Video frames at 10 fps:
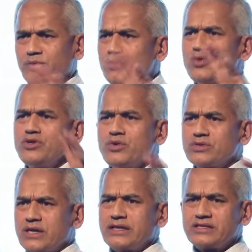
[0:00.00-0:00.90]
be no new
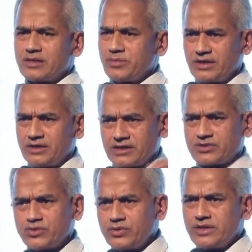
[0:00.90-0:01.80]
science coming in
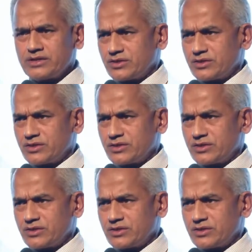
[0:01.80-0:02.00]
next 2 days